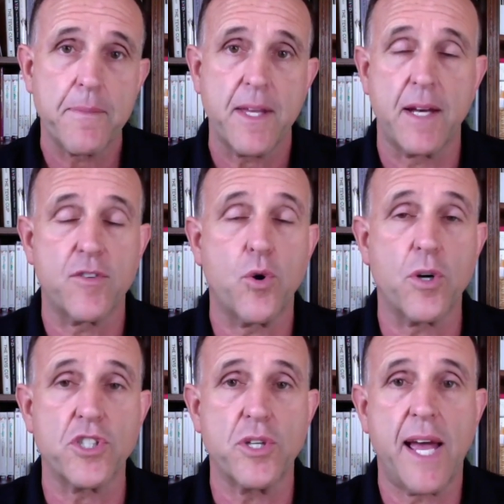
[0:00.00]
And of
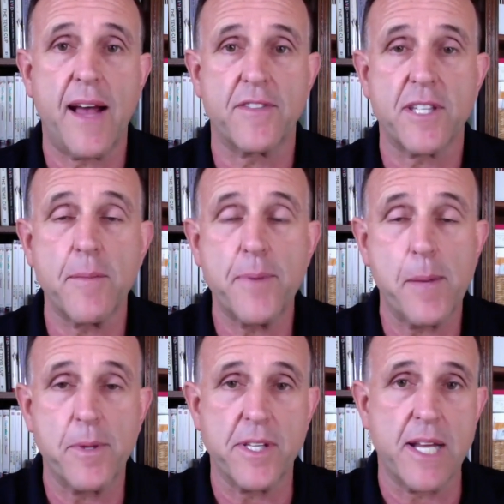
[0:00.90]
course, you have some
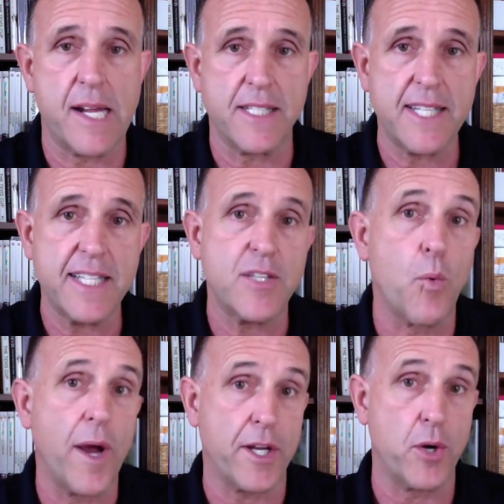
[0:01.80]
people in the United States that
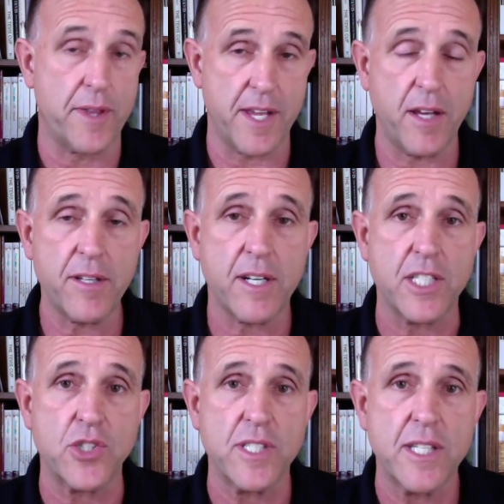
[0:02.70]
want to go to the other
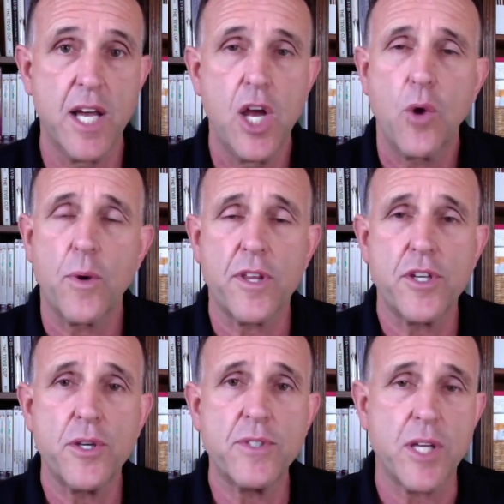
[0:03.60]
countries where they're
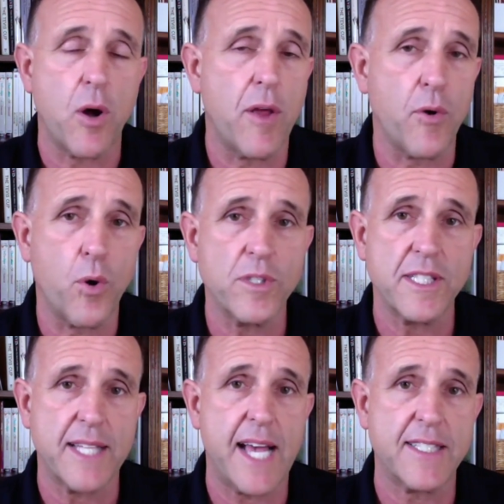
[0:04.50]
using all the
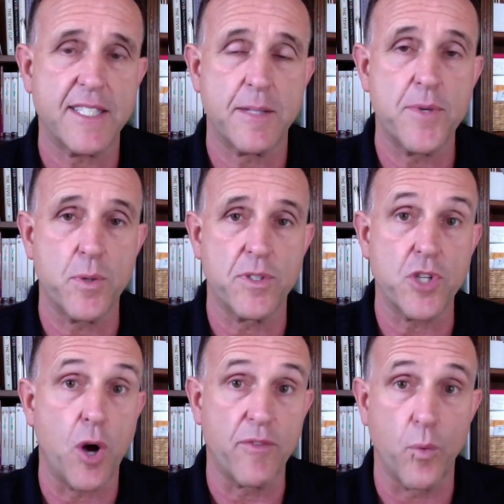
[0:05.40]
horses, asses, and
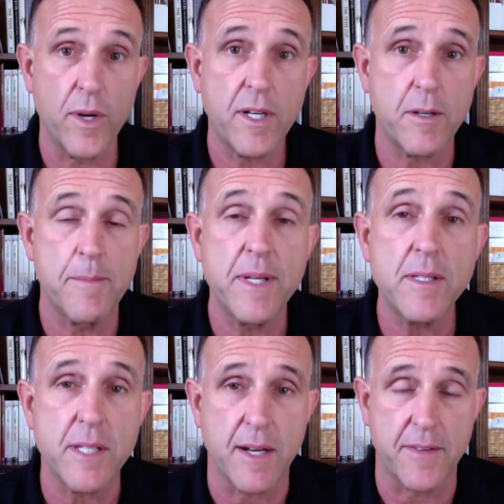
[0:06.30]
mules, over 100
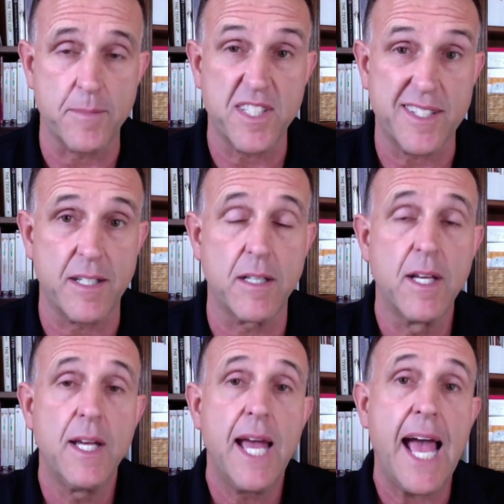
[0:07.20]
million of them still,
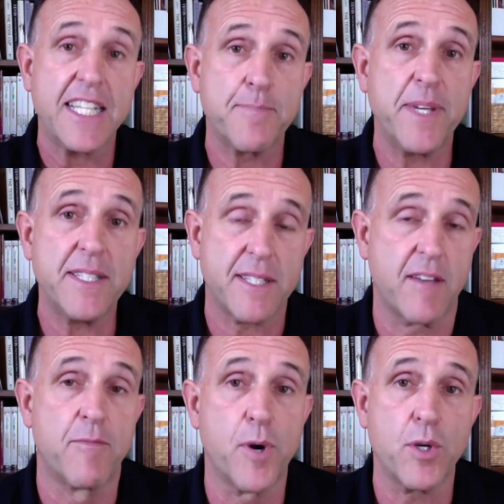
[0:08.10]
as beasts
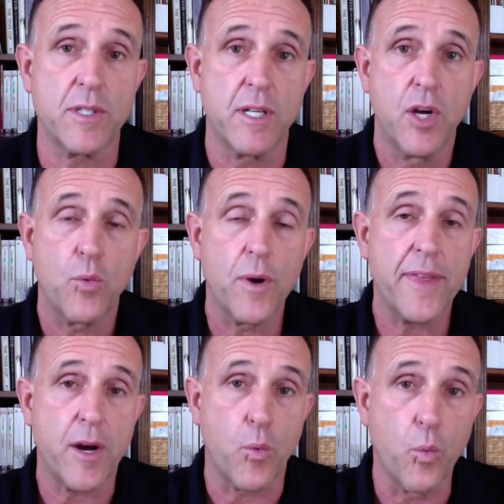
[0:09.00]
of burden, where
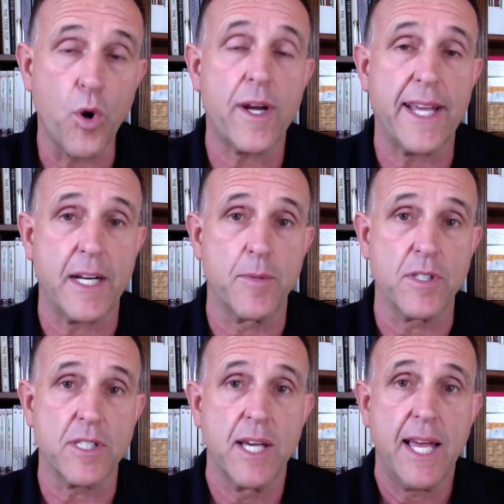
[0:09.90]
they're work
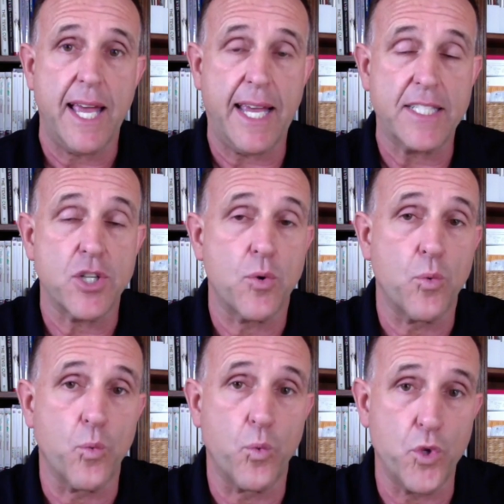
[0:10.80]
animals, and
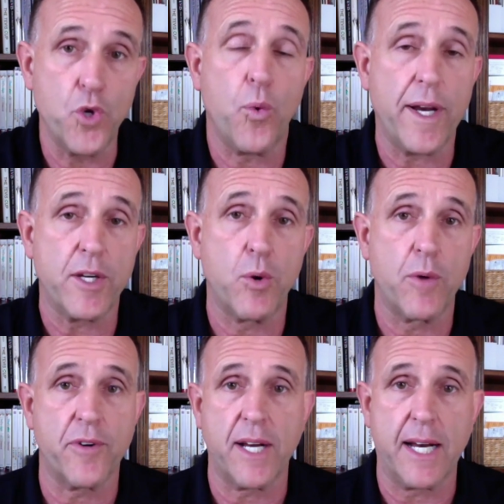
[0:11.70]
you want to go
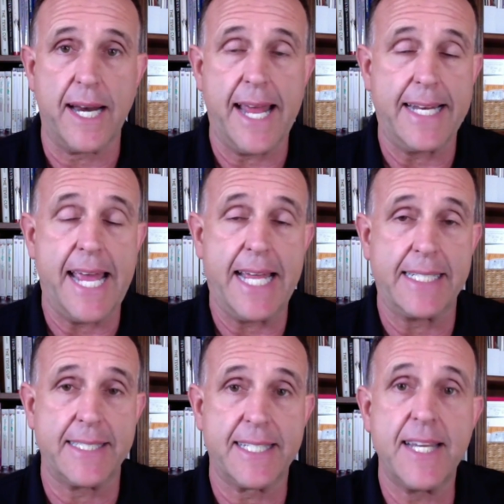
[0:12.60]
over
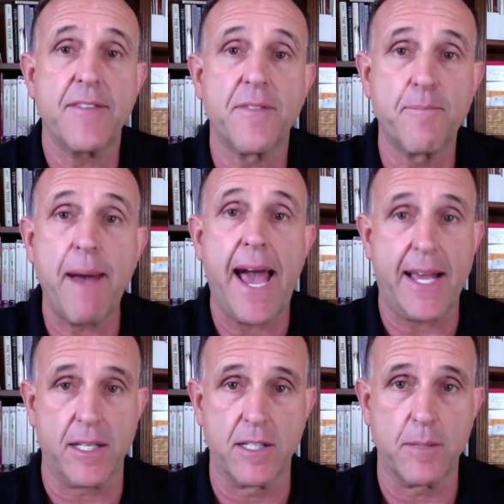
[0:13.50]
and give
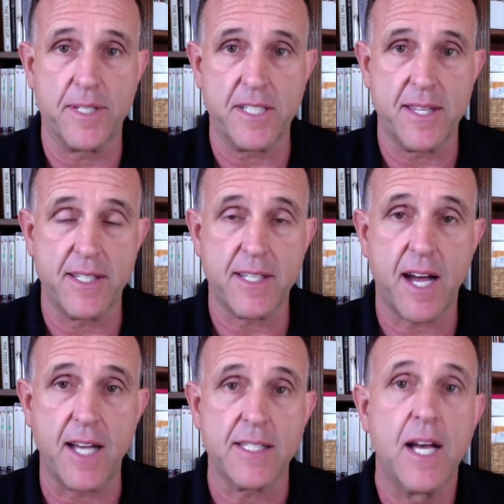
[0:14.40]
back a little bit to these
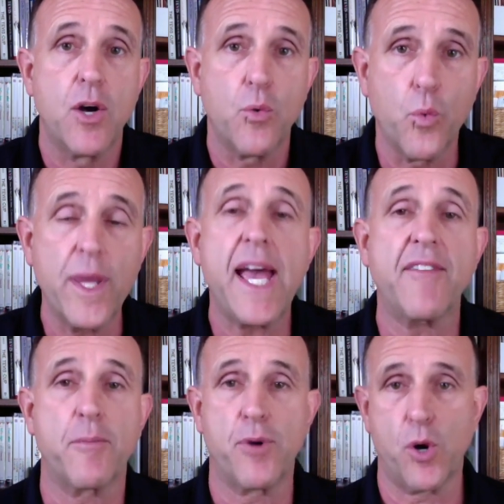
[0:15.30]
guys. We
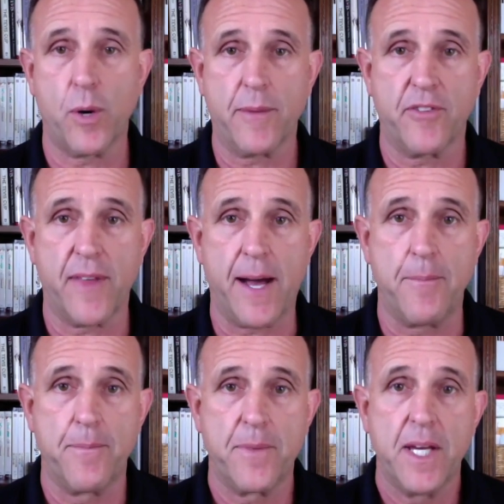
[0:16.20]
have a program for that.
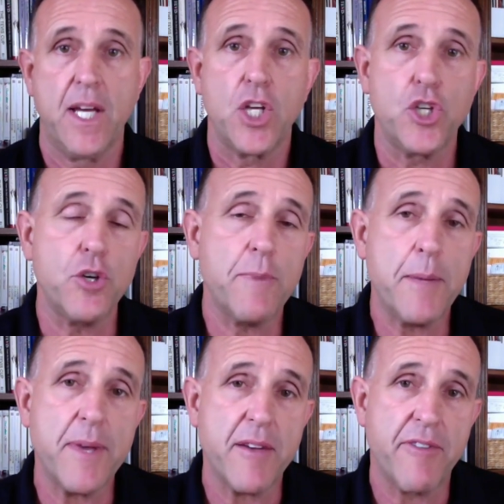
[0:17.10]
You
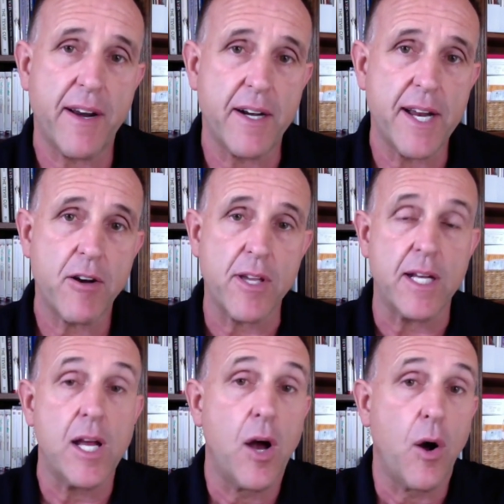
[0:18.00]
may be a
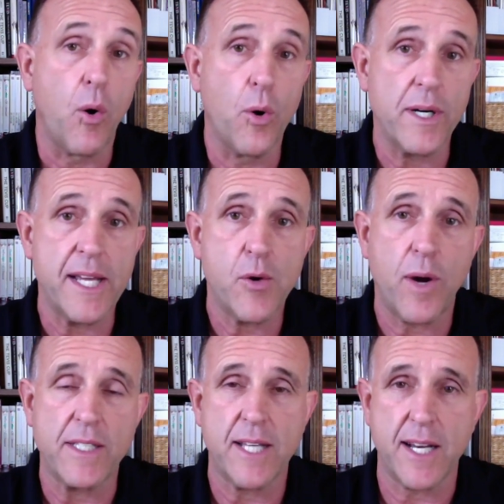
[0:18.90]
veterinarian or an
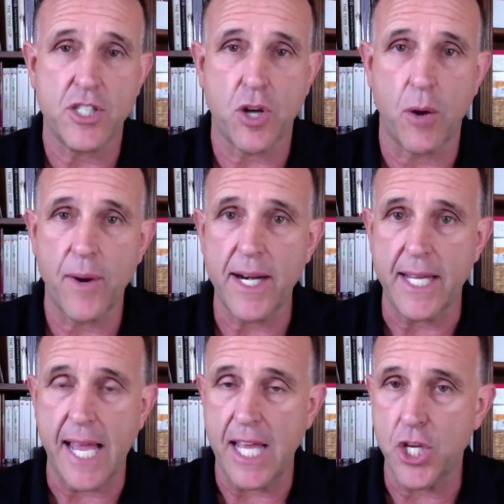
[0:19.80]
equine dentist
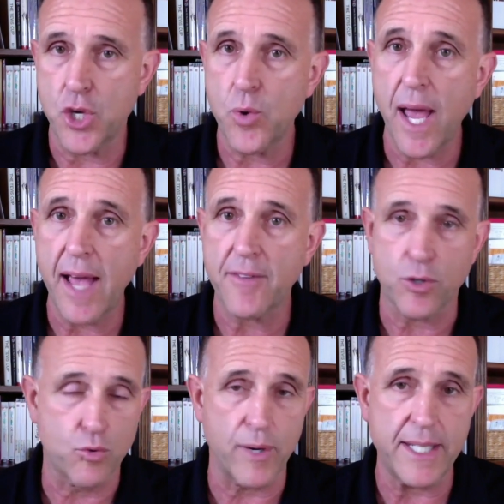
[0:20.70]
already, and you have a
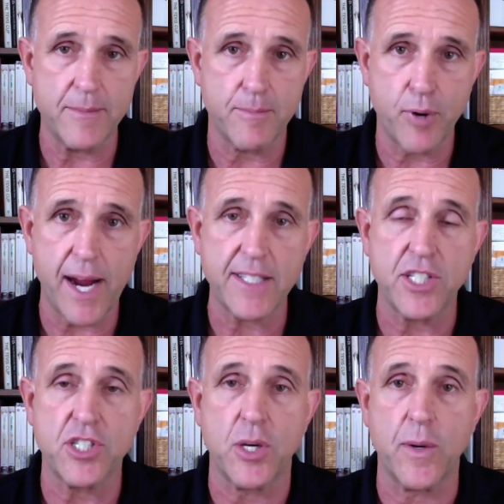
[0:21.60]
great
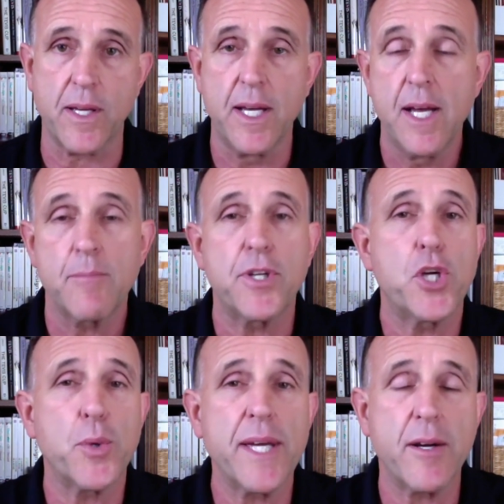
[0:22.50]
practice going, but
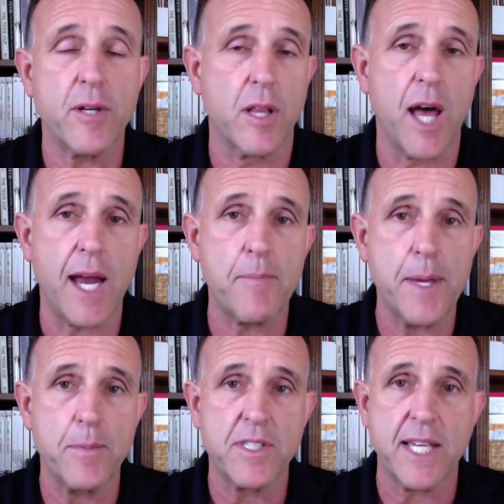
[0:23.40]
you're hearing a lot of
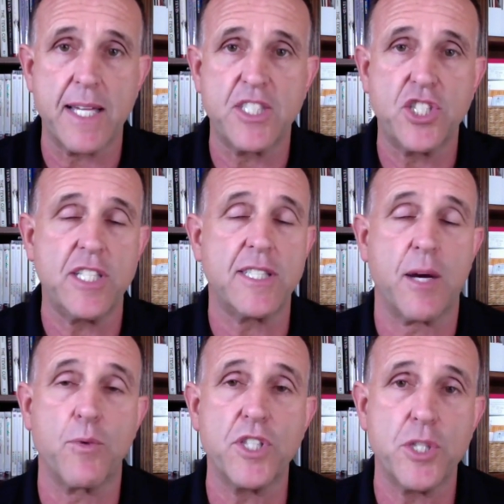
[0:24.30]
people say, geez, I
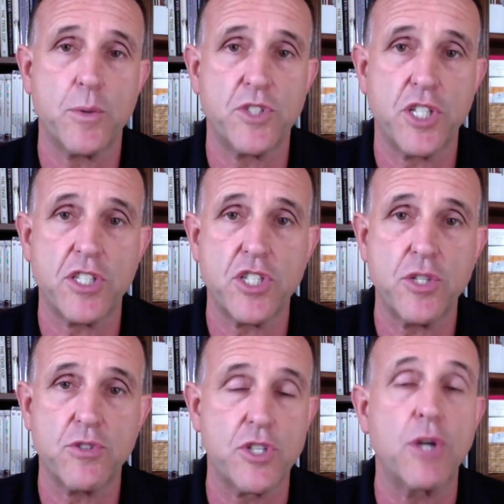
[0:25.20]
wish you would just
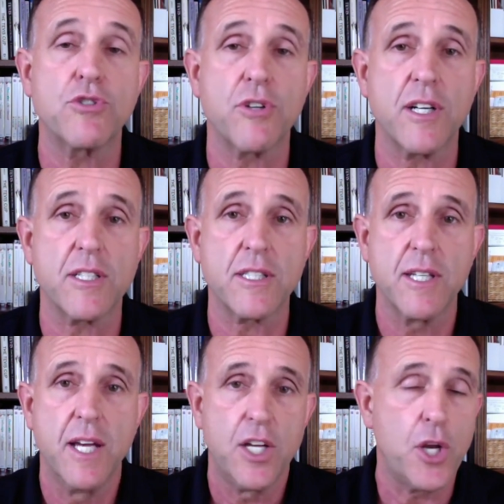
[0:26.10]
use no drugs,
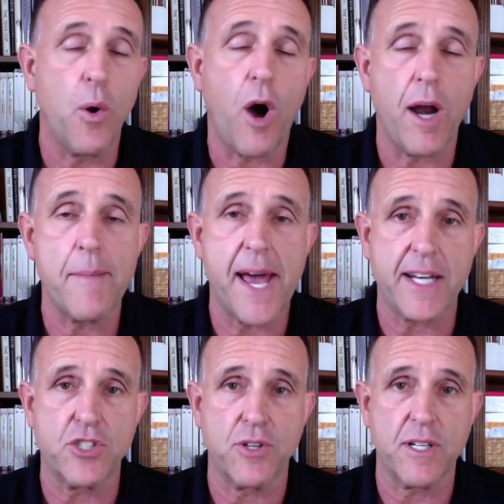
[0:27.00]
no
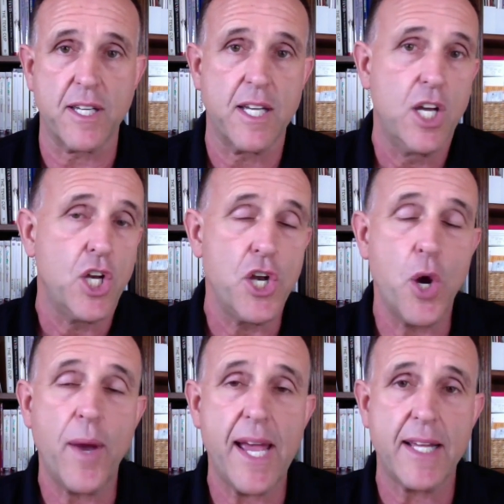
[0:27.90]
automatic drugging,
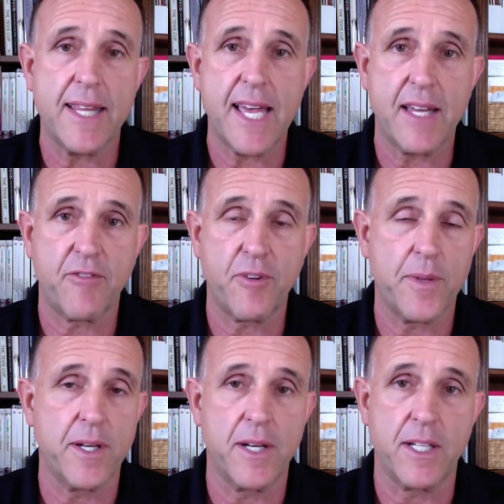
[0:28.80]
no hanging the head from
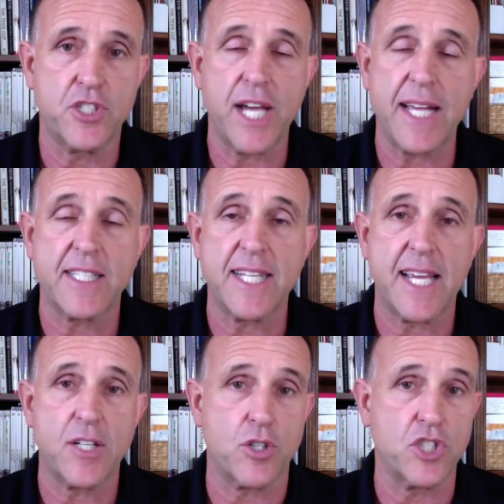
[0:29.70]
a jack
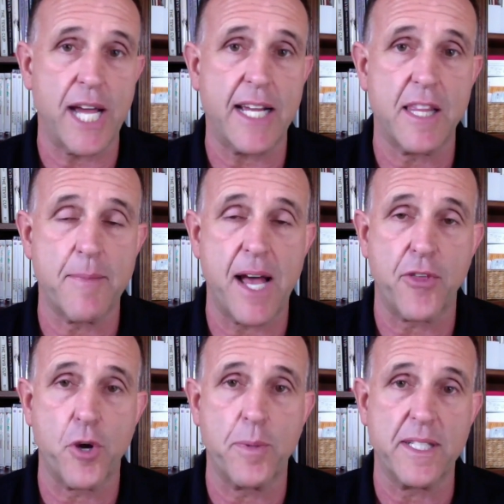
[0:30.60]
stand or jacking the mouth
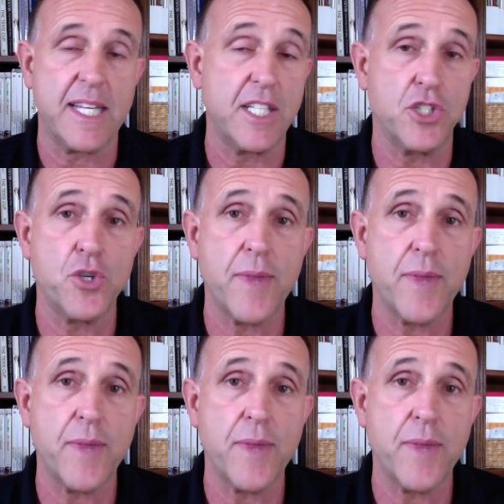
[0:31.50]
open. Can you do